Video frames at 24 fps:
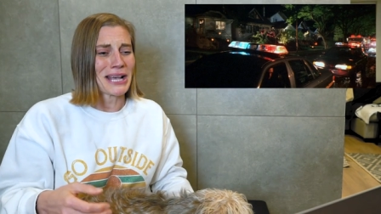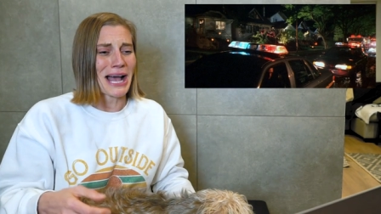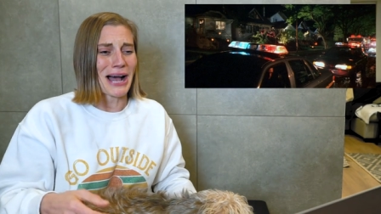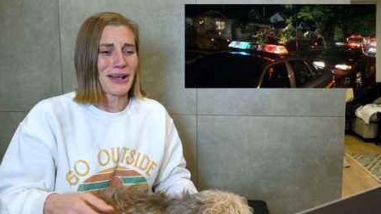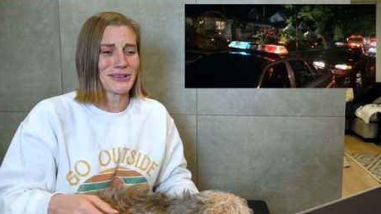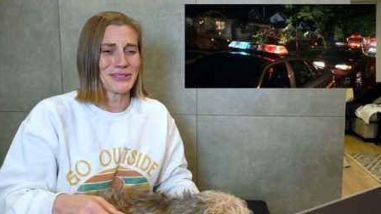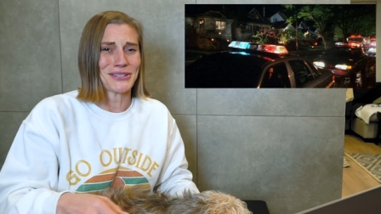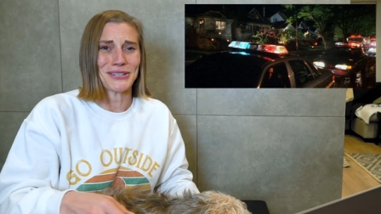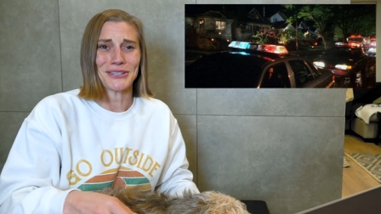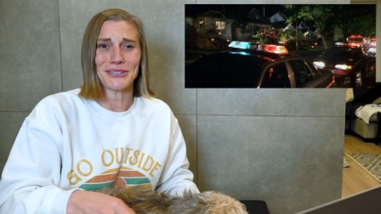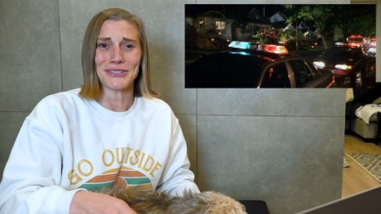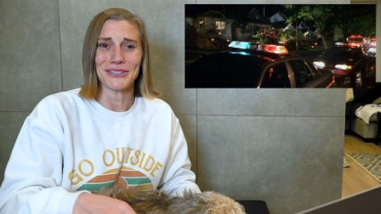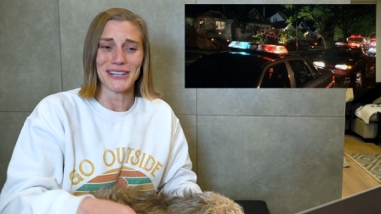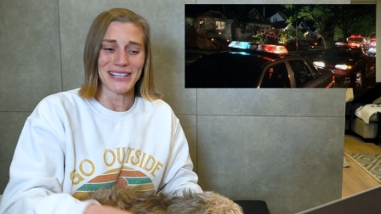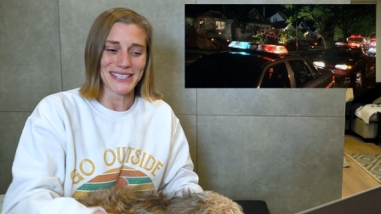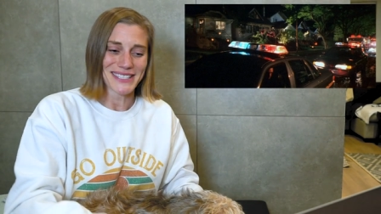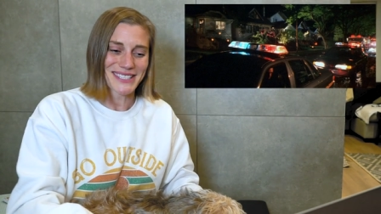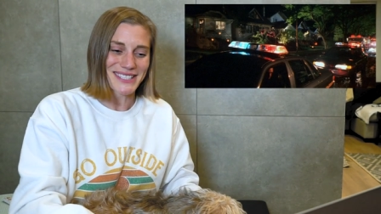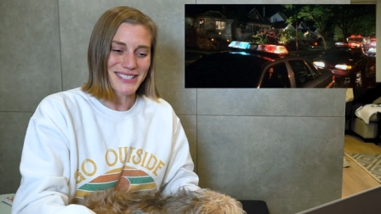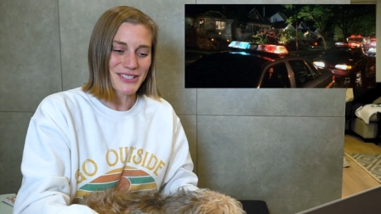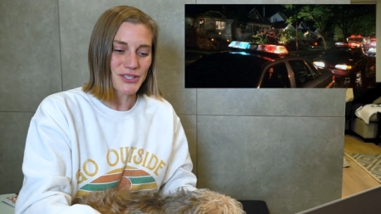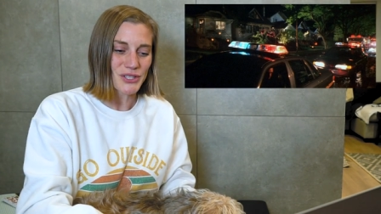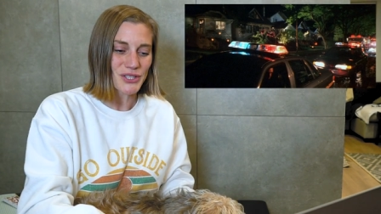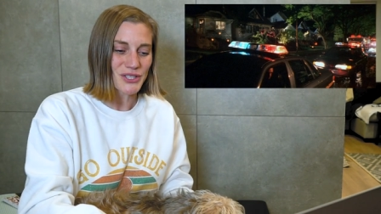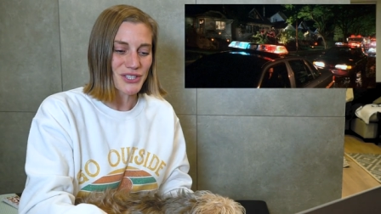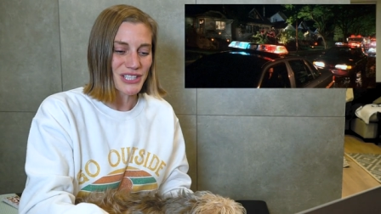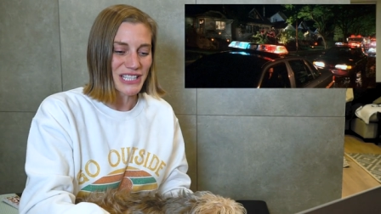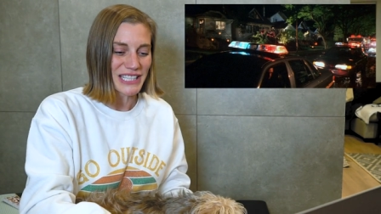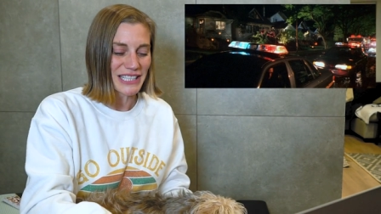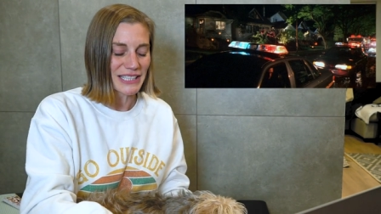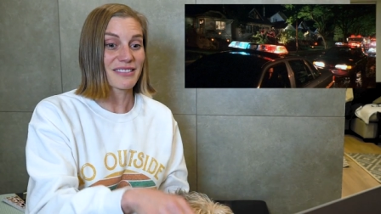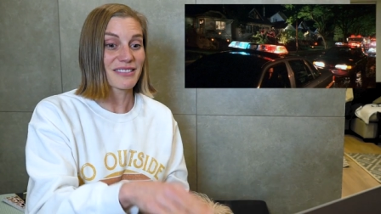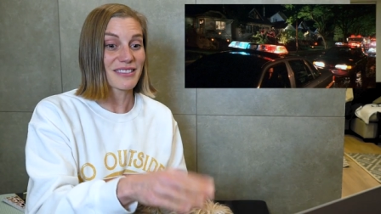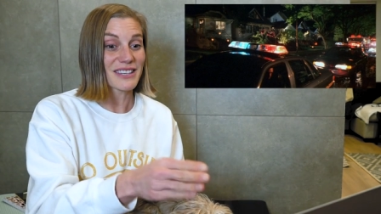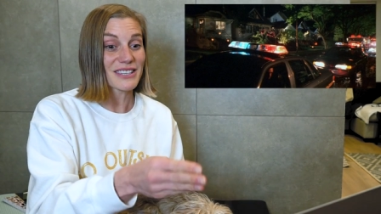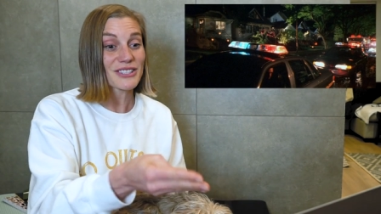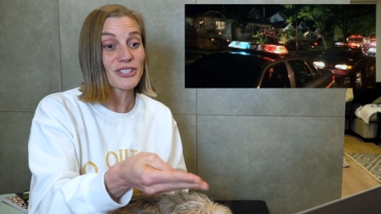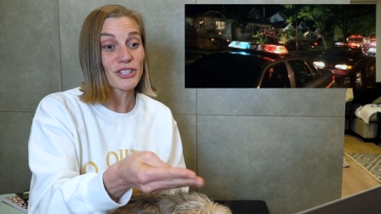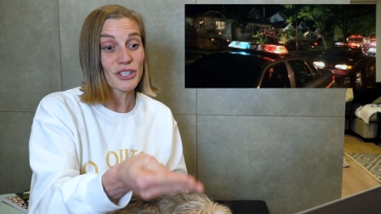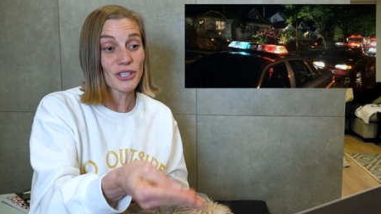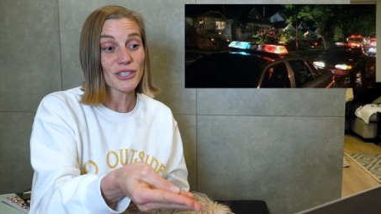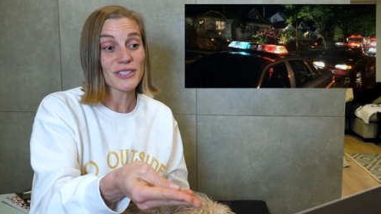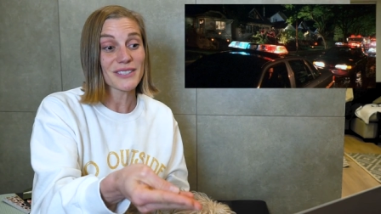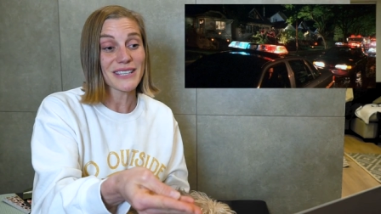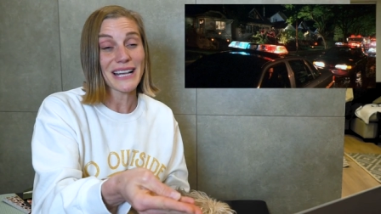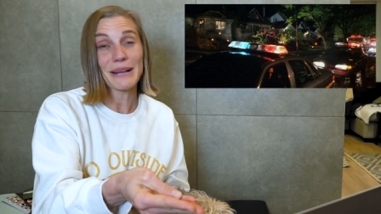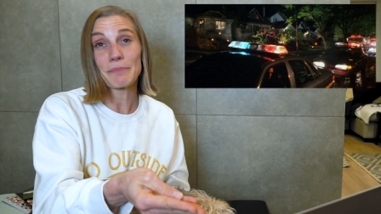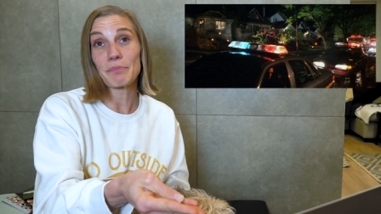house across the street. This
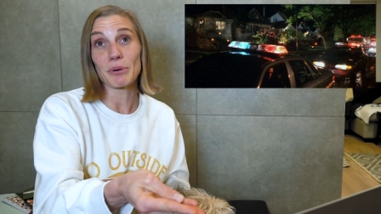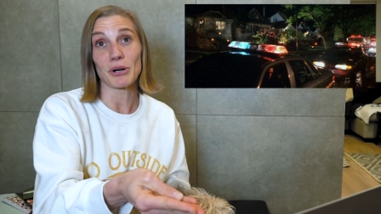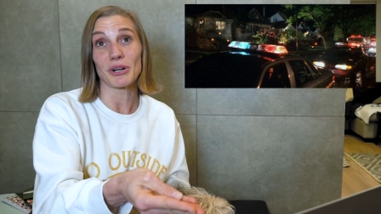looks like